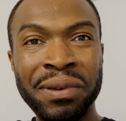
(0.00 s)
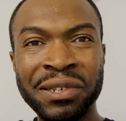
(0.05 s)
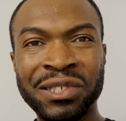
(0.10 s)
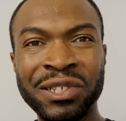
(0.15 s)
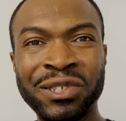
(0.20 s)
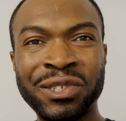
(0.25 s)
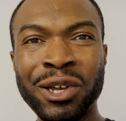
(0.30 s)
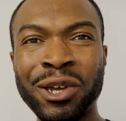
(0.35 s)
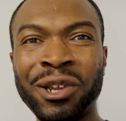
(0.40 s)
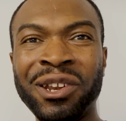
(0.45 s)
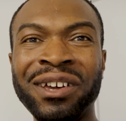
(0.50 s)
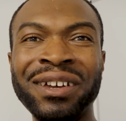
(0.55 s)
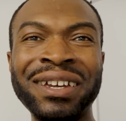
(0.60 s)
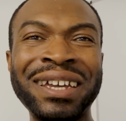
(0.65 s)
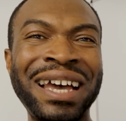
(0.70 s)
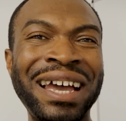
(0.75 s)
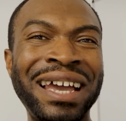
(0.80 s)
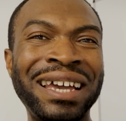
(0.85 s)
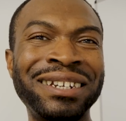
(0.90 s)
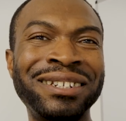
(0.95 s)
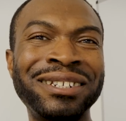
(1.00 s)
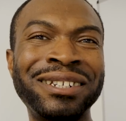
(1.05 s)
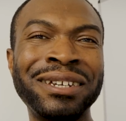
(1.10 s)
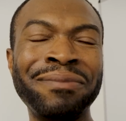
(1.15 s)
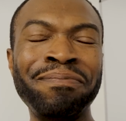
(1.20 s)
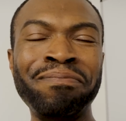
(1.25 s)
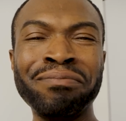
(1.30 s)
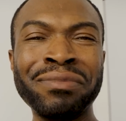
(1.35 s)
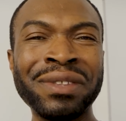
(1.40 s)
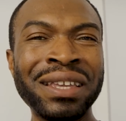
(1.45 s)
business owner and
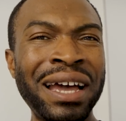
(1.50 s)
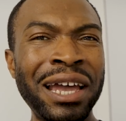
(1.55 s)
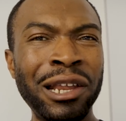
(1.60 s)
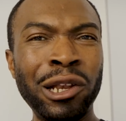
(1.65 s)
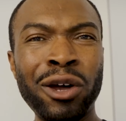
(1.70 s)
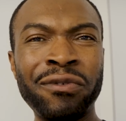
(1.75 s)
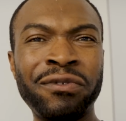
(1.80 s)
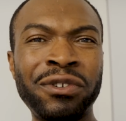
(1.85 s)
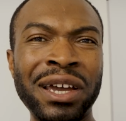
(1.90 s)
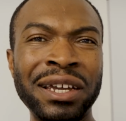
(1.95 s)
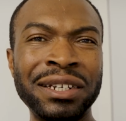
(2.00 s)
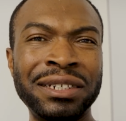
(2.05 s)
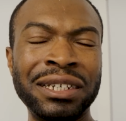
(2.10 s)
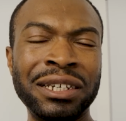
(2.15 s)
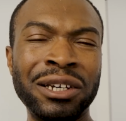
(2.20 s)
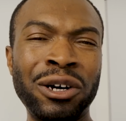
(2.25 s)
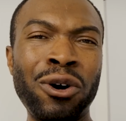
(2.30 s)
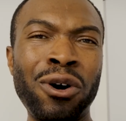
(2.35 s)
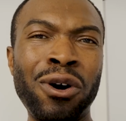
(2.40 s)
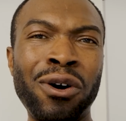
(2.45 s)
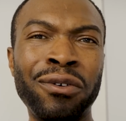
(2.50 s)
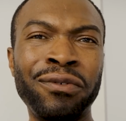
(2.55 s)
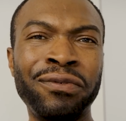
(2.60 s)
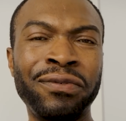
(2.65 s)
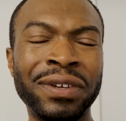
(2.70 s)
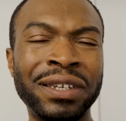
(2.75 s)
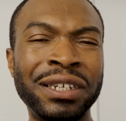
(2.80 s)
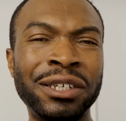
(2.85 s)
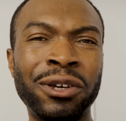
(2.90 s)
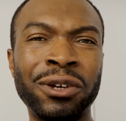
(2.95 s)
I love the idea
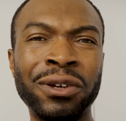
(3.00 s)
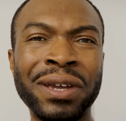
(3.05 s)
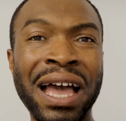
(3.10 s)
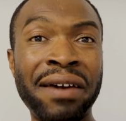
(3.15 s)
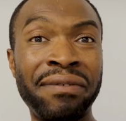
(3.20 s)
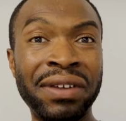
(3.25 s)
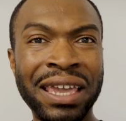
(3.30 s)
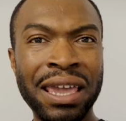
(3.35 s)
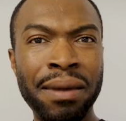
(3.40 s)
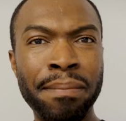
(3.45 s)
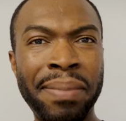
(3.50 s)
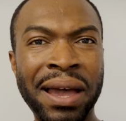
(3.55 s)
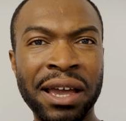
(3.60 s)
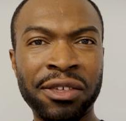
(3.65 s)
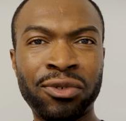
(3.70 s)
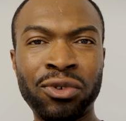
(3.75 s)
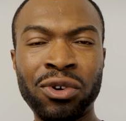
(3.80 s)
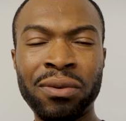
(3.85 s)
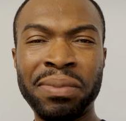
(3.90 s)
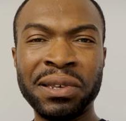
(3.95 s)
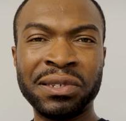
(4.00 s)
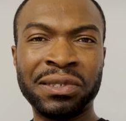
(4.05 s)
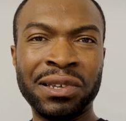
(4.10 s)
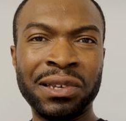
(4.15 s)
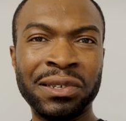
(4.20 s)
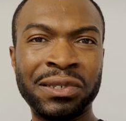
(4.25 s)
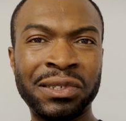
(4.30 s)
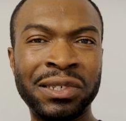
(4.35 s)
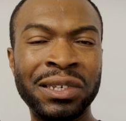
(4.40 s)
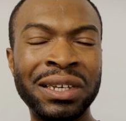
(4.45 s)
of having impact through a
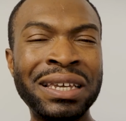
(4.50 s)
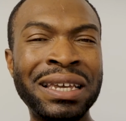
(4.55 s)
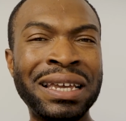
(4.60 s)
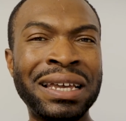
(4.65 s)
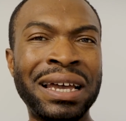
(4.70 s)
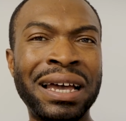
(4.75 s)
business